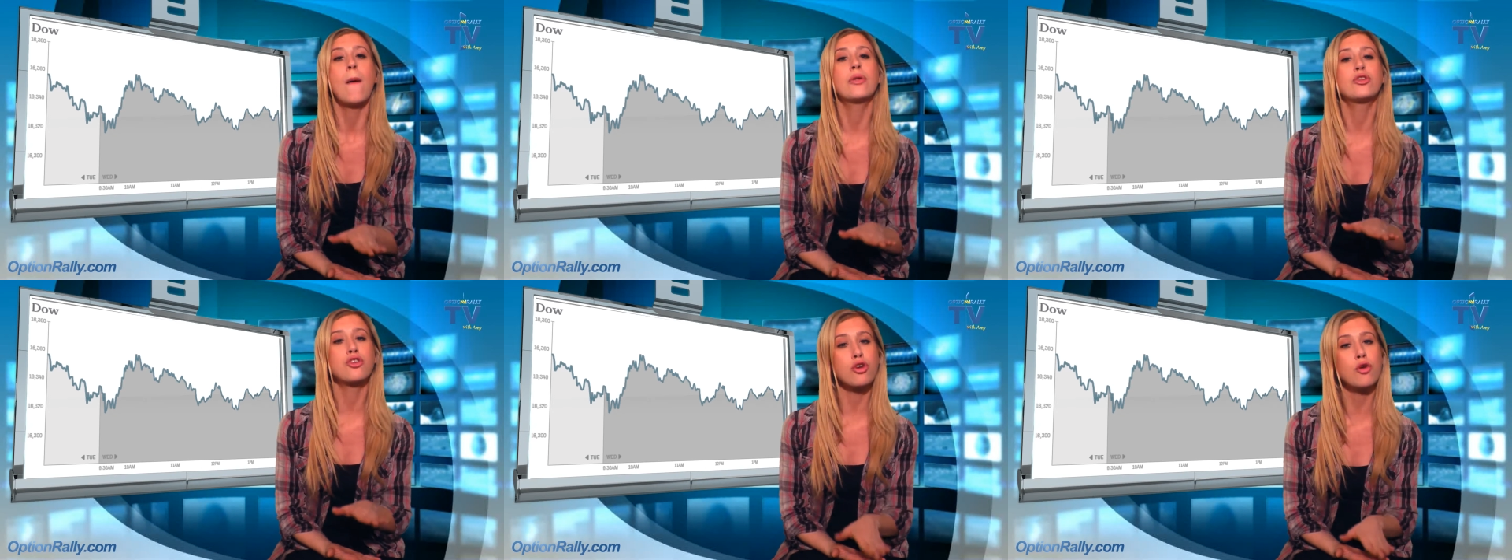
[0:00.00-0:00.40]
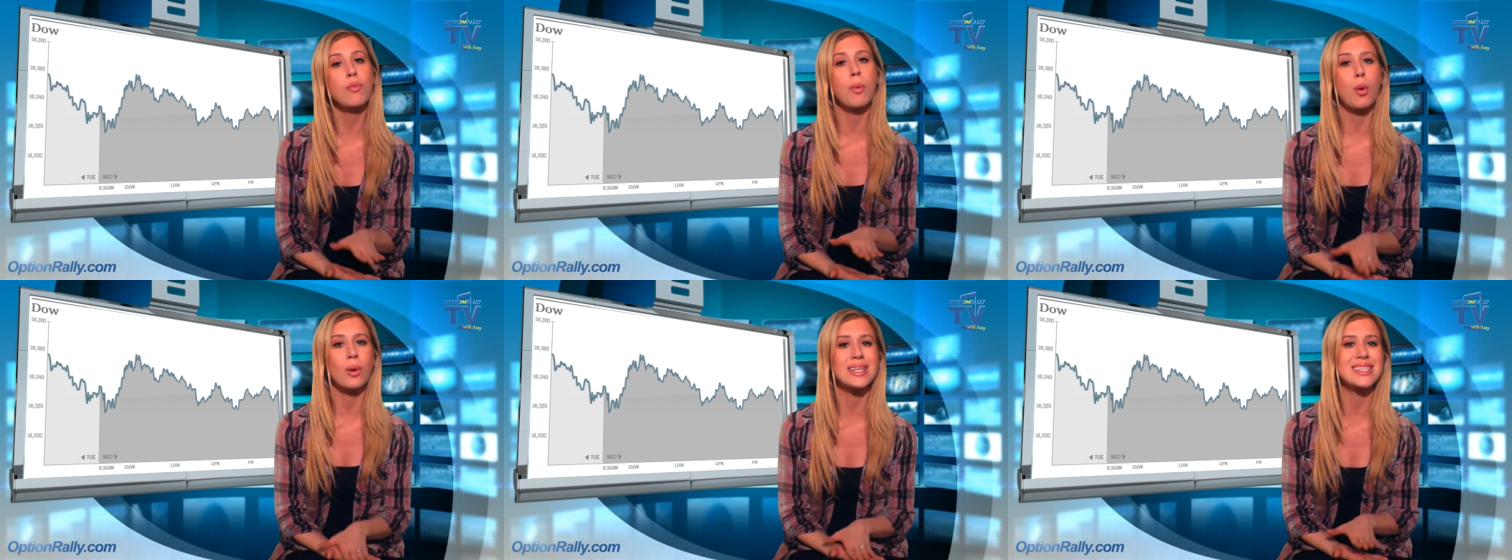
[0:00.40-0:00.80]

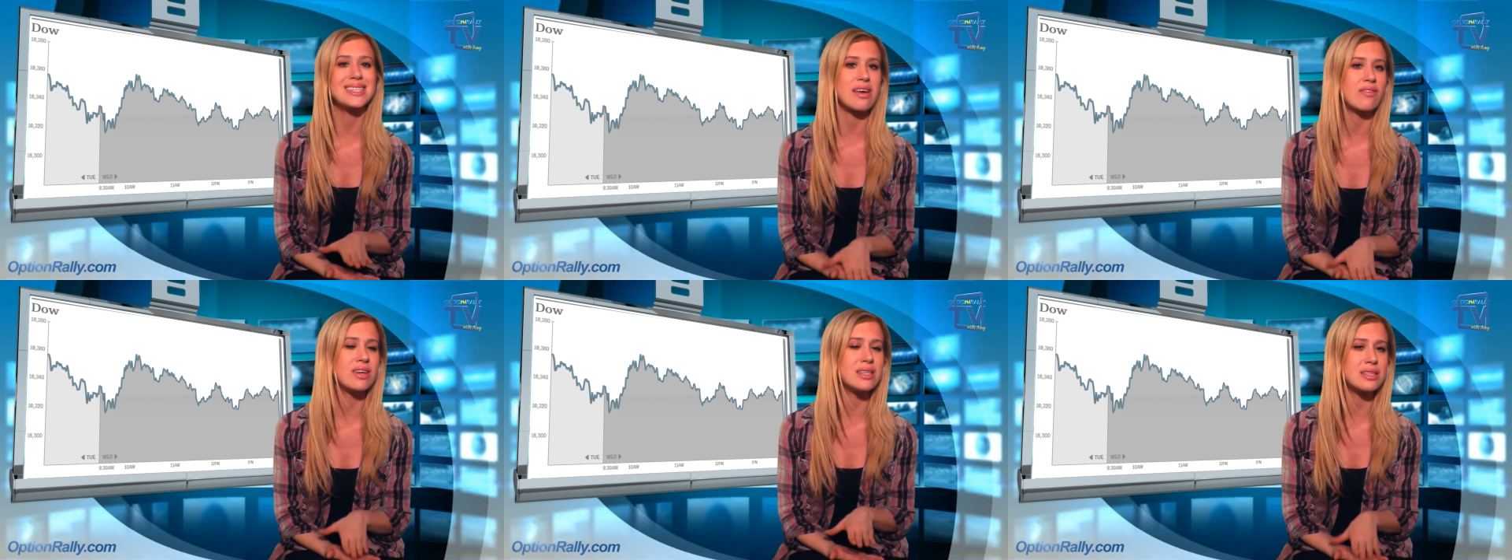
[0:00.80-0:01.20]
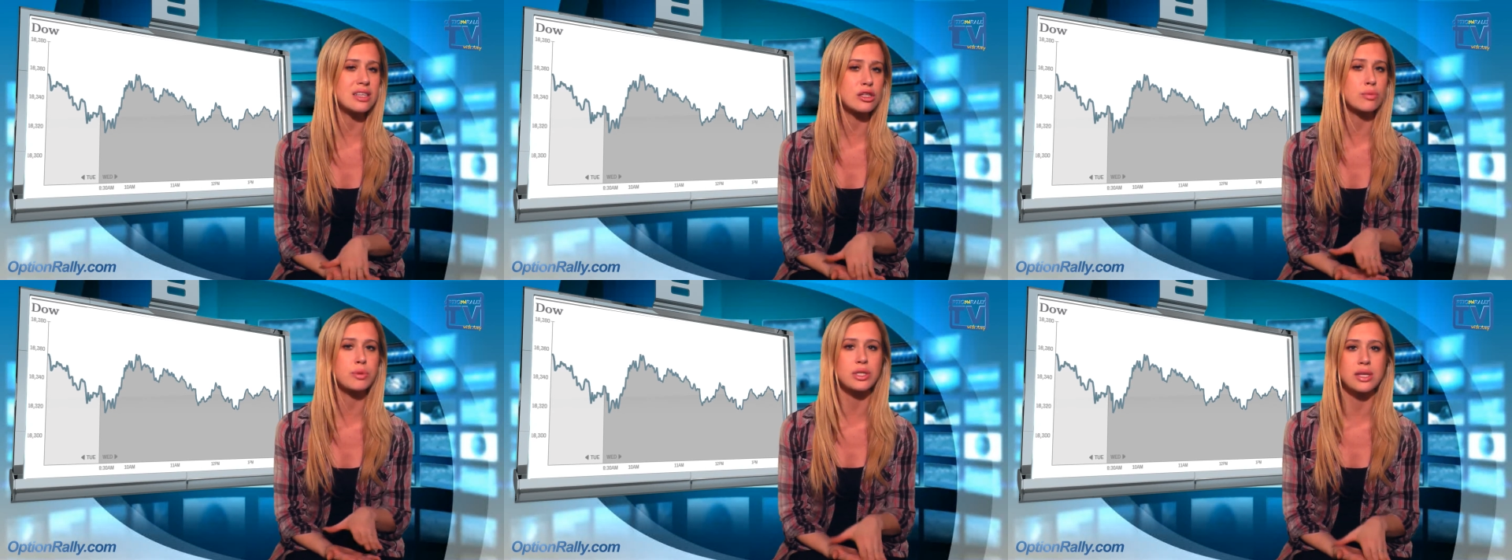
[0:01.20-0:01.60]

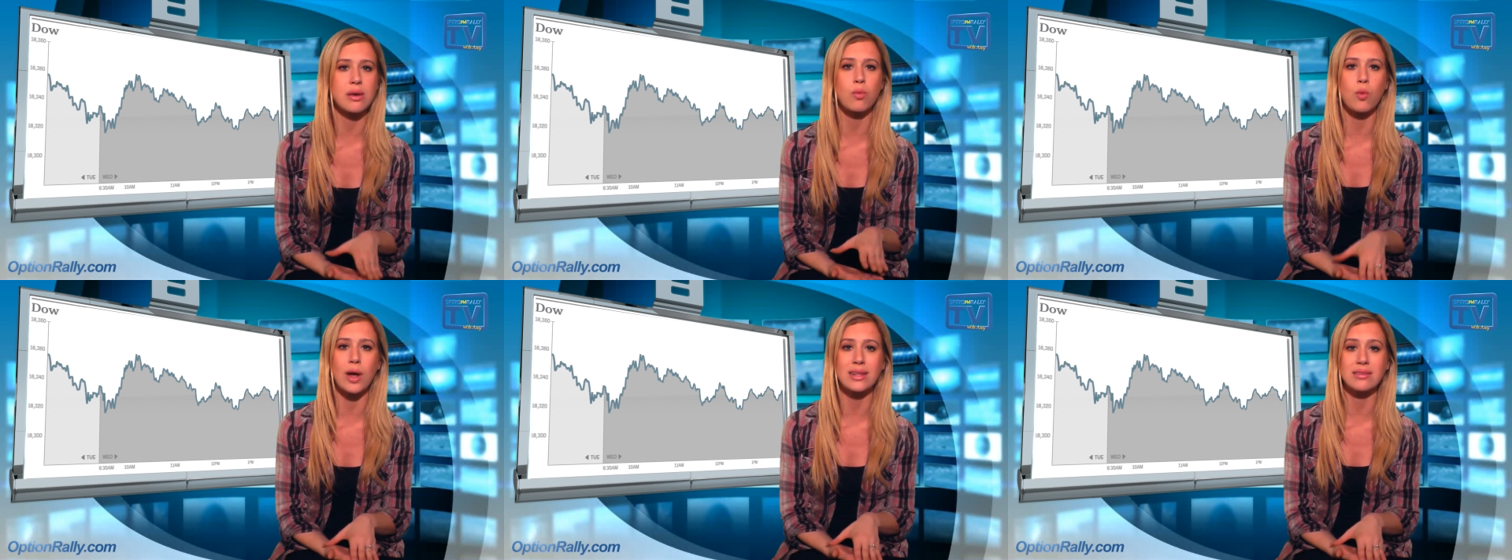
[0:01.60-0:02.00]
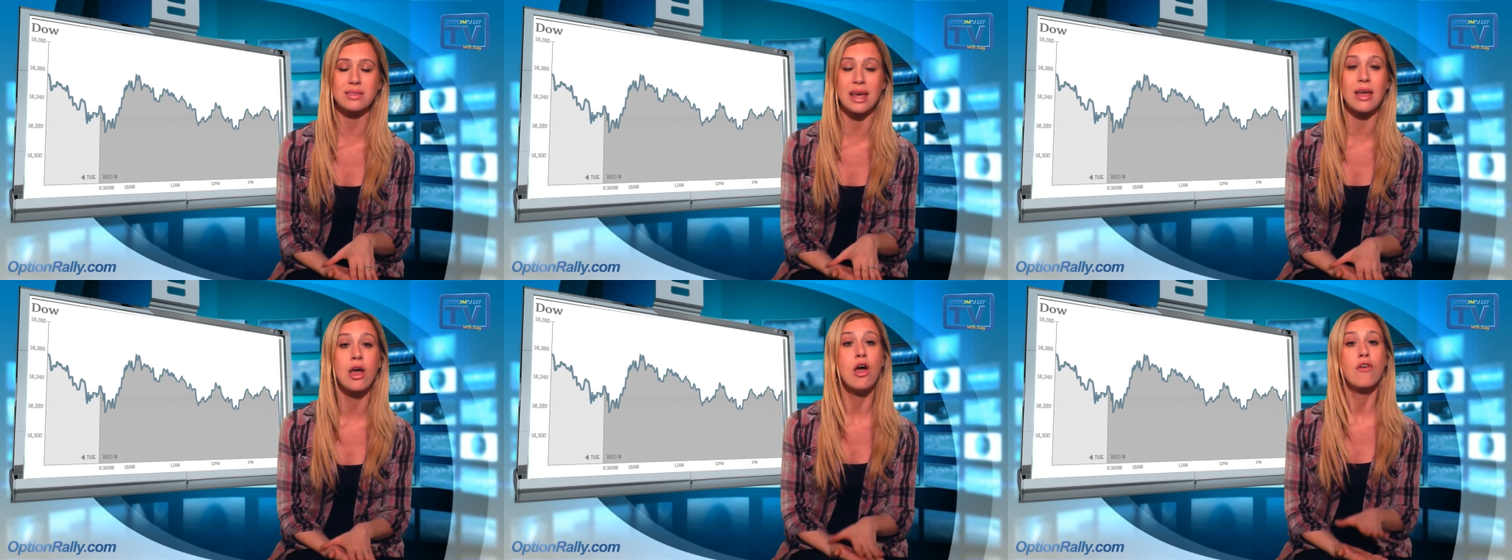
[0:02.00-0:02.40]
2.76%
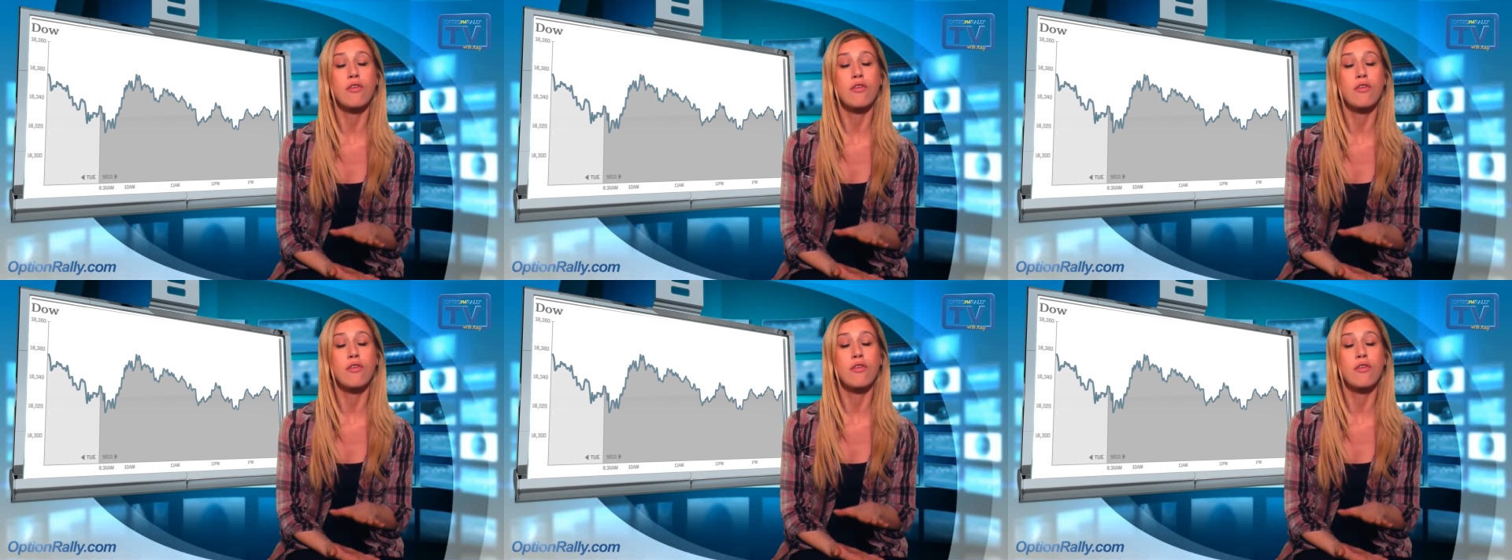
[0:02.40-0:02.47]
Wednesday